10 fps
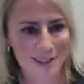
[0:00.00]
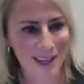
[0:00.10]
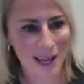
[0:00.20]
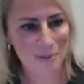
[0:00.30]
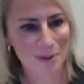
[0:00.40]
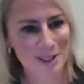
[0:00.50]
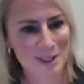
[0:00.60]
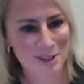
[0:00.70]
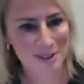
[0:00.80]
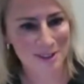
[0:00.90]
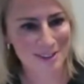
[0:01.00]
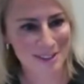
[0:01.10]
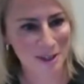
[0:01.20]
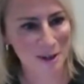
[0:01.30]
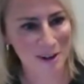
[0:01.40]
I'm pretty sure the good
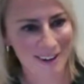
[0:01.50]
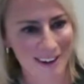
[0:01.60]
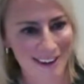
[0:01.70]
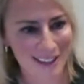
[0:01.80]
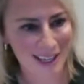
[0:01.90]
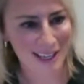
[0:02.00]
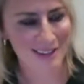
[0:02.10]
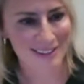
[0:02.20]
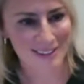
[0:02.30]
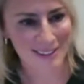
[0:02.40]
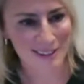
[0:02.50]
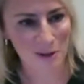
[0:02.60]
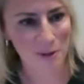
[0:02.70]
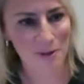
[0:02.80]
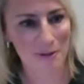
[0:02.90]
senator had
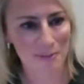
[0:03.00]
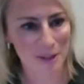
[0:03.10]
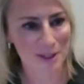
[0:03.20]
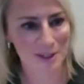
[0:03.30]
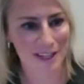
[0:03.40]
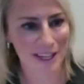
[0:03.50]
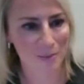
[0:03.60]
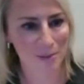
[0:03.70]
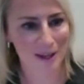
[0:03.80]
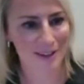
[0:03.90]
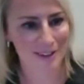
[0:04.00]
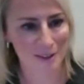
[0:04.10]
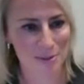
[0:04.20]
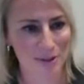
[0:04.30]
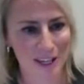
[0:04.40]
no better campaign
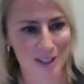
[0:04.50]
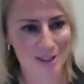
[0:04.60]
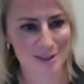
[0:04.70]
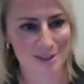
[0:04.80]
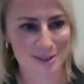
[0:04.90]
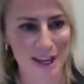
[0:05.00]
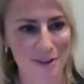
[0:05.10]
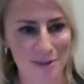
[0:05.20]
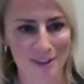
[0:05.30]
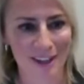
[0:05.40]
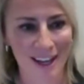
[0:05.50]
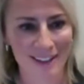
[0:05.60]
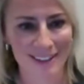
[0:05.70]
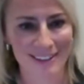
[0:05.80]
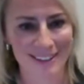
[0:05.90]
communications staffer than I
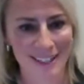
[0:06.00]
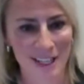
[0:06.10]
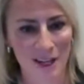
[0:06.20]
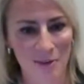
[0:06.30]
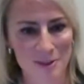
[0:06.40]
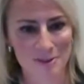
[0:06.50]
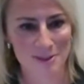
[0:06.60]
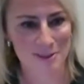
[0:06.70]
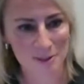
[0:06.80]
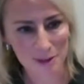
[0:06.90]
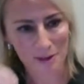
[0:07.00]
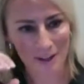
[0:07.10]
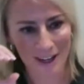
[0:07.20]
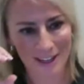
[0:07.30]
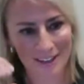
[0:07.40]
did, which was zero,
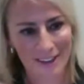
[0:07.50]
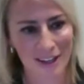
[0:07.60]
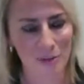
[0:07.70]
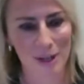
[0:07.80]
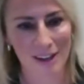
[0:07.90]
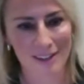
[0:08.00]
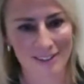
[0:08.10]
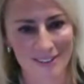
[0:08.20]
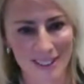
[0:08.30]
right? Like we had,